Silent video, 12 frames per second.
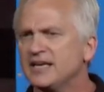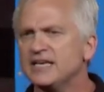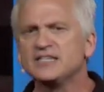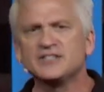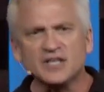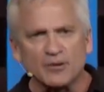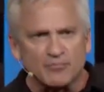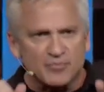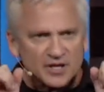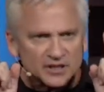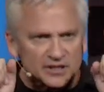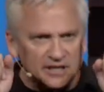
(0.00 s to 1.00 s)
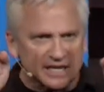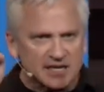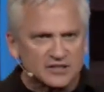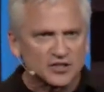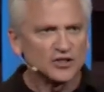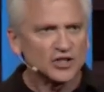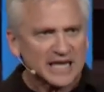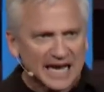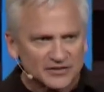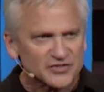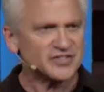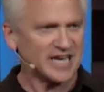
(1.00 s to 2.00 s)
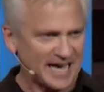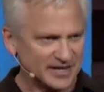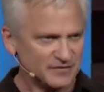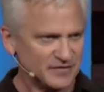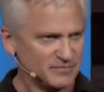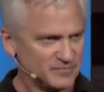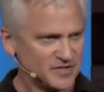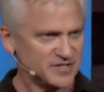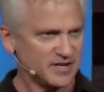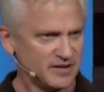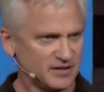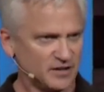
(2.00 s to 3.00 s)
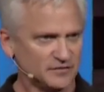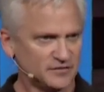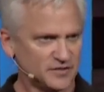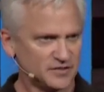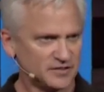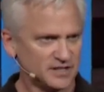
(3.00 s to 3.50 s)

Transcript: is the ability to look outside of themselves